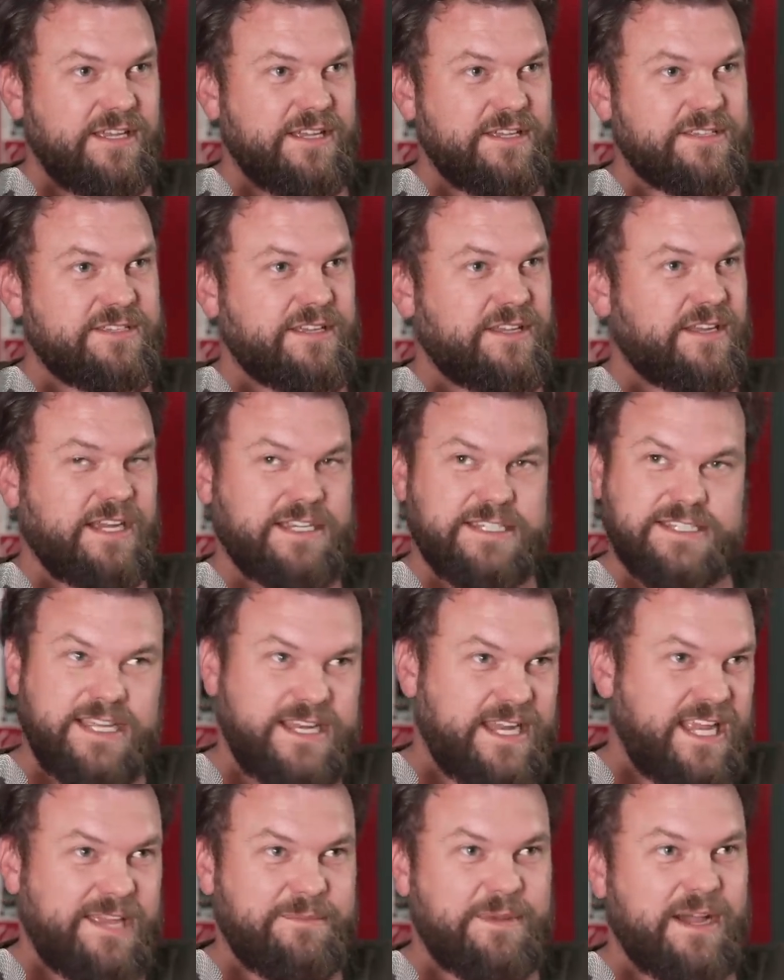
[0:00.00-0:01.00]
So I'd
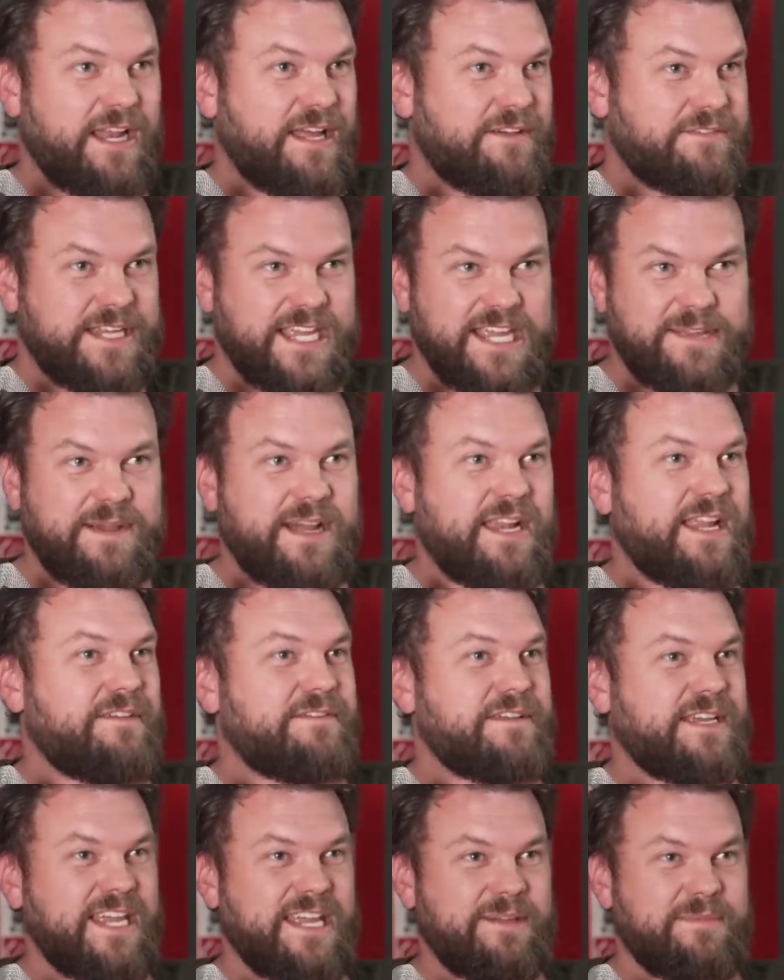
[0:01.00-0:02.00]
send email after email
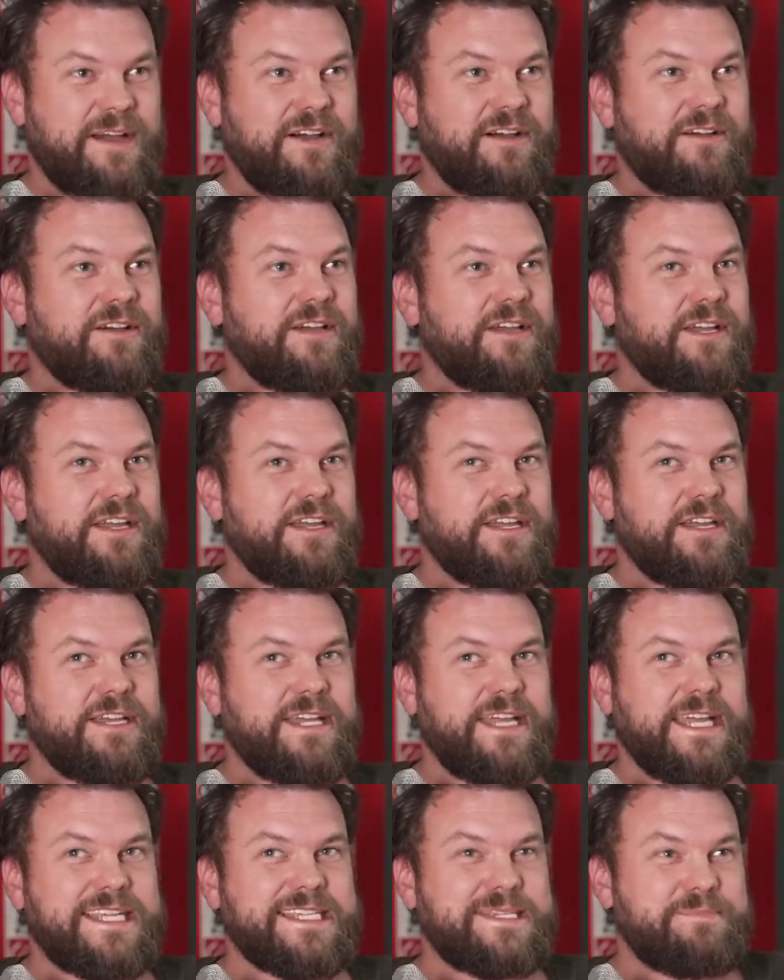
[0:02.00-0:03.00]
after email
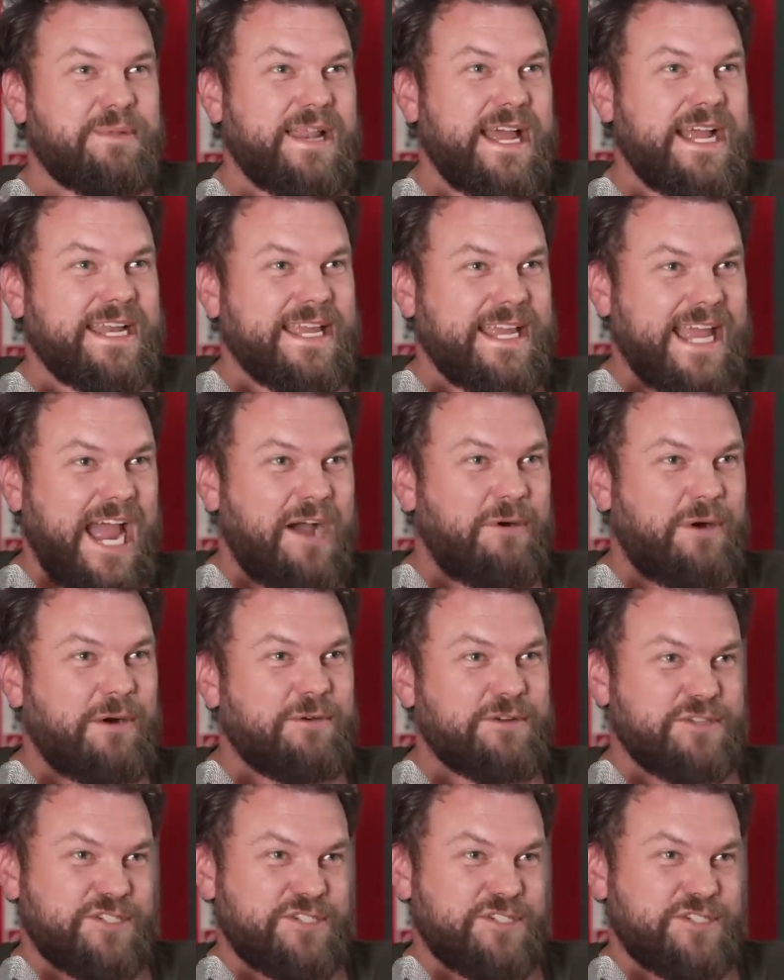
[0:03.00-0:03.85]
explaining how I was